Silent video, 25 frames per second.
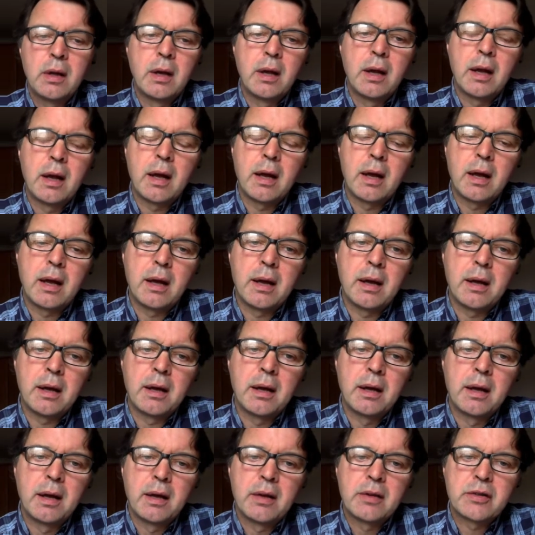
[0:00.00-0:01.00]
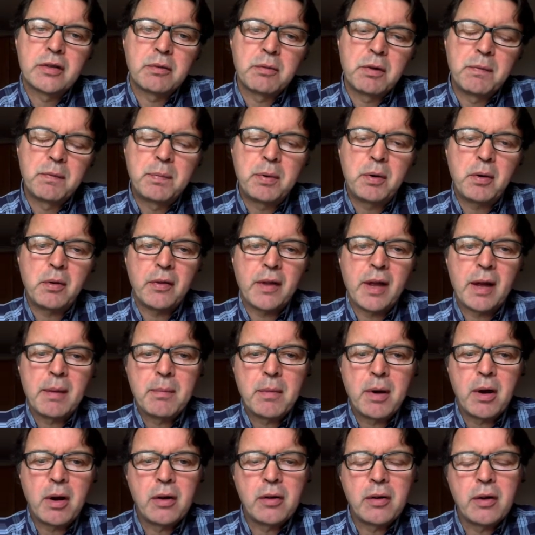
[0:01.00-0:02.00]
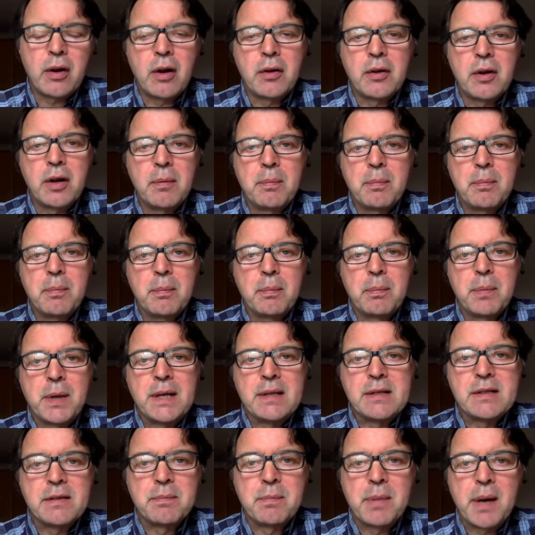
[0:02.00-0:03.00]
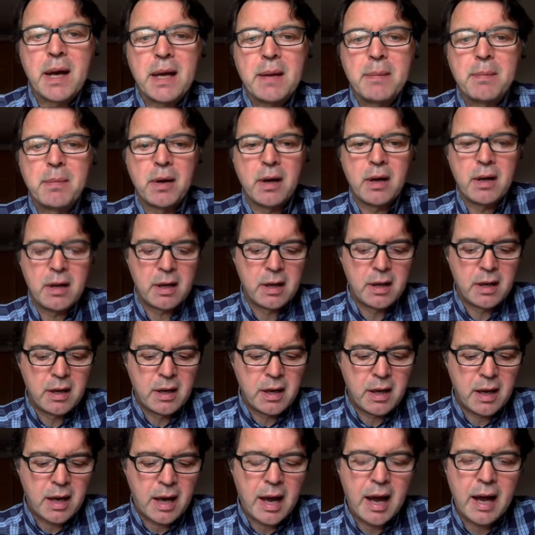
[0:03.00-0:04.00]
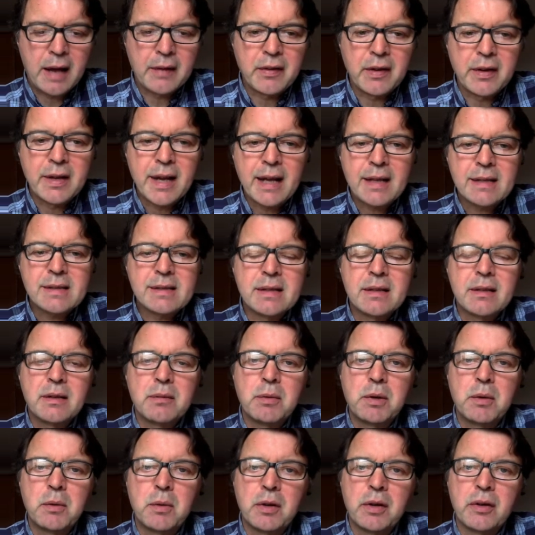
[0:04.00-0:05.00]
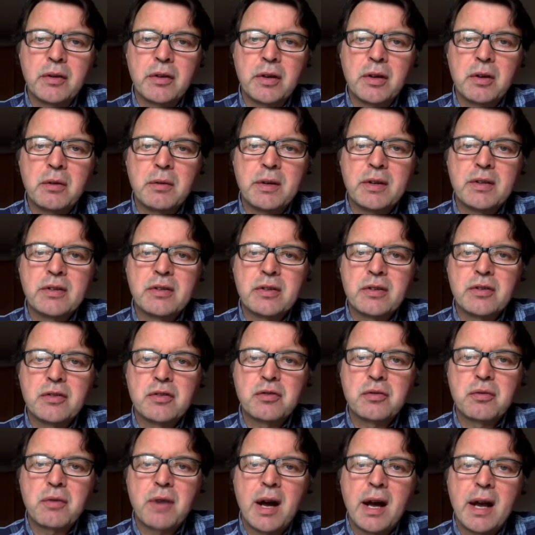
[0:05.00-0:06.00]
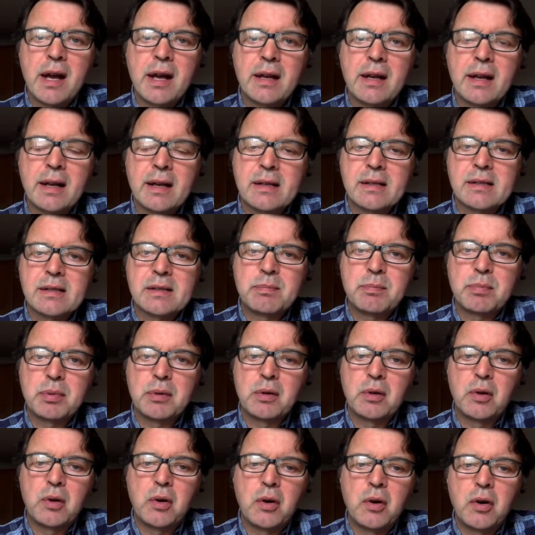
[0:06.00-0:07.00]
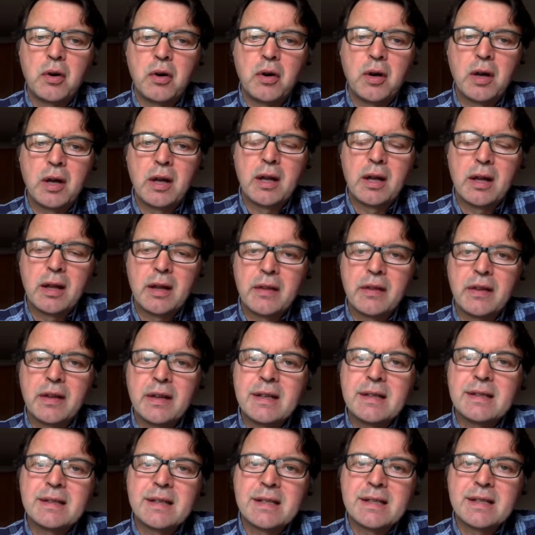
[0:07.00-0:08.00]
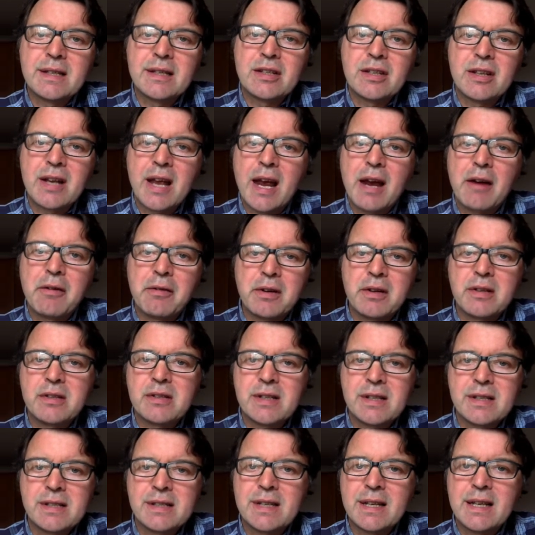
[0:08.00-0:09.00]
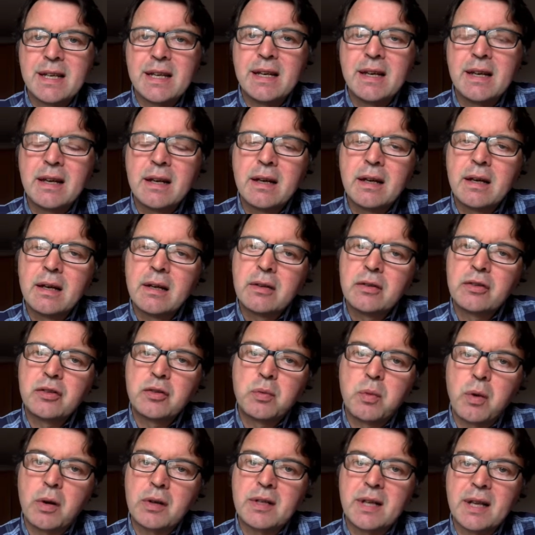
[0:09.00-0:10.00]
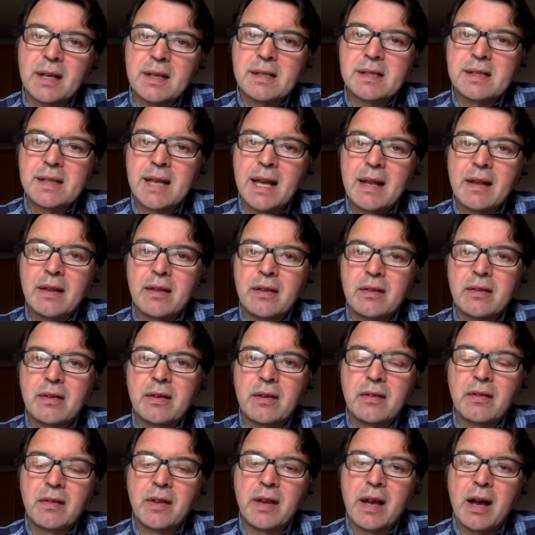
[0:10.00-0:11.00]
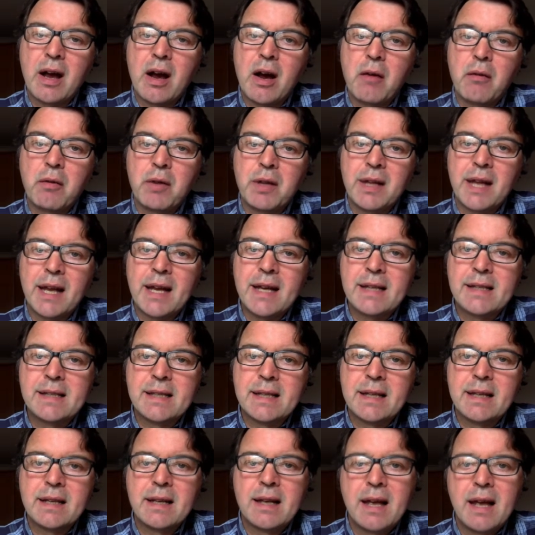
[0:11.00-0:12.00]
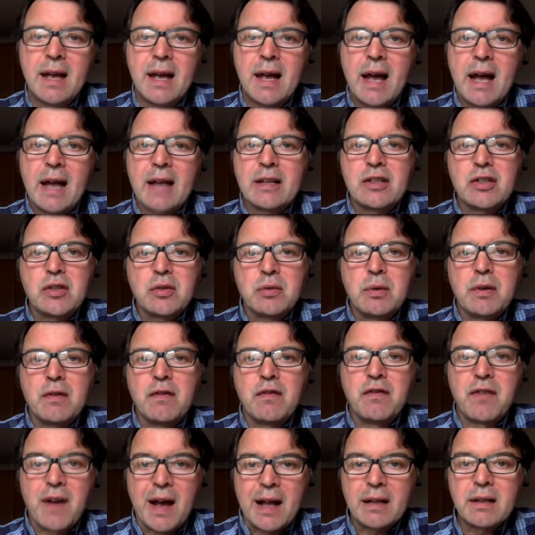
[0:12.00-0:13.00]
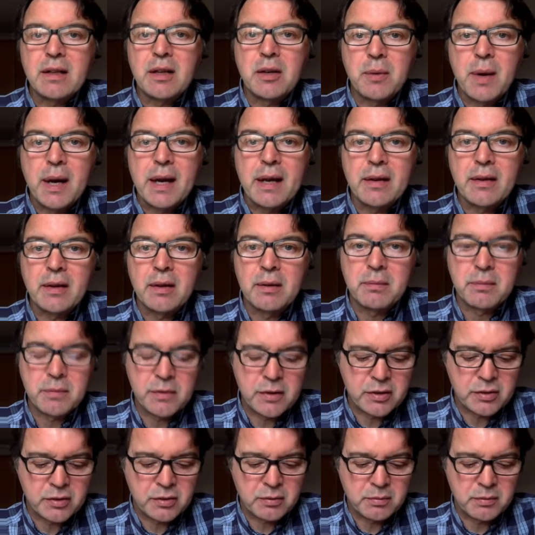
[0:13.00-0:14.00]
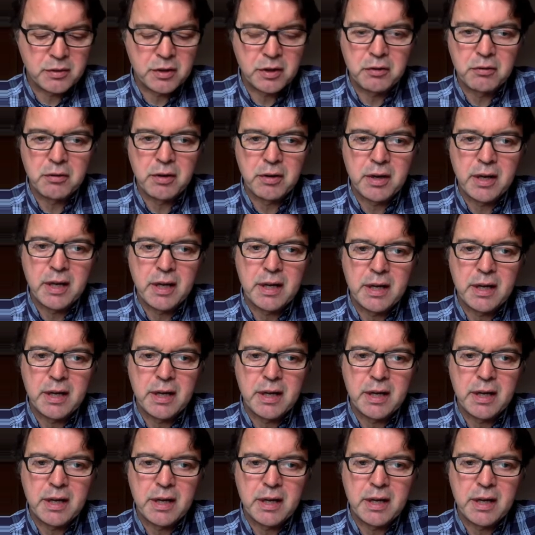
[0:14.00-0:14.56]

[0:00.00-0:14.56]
So we've put them on a piece of paper, and the next thing that we want to do is to try and explore these decision areas to see to what extent they are related and to evaluate them to some degree.